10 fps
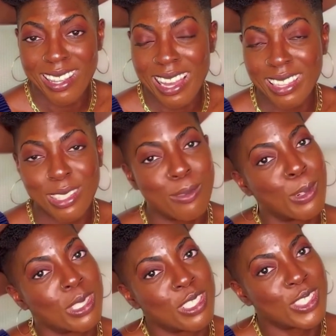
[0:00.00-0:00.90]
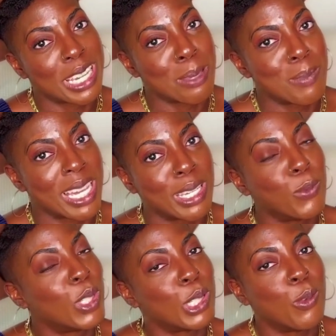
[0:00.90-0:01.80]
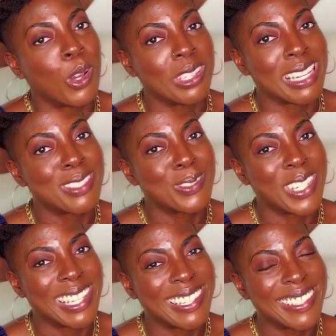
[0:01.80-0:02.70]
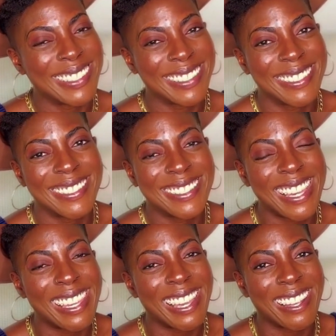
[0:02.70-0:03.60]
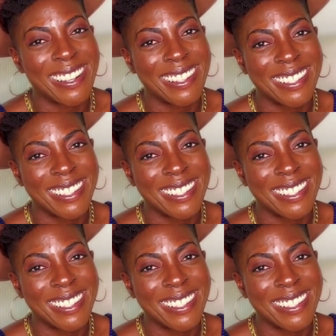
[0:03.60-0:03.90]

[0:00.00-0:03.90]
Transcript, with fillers: I look forward to checking back in with you all next week. Take care.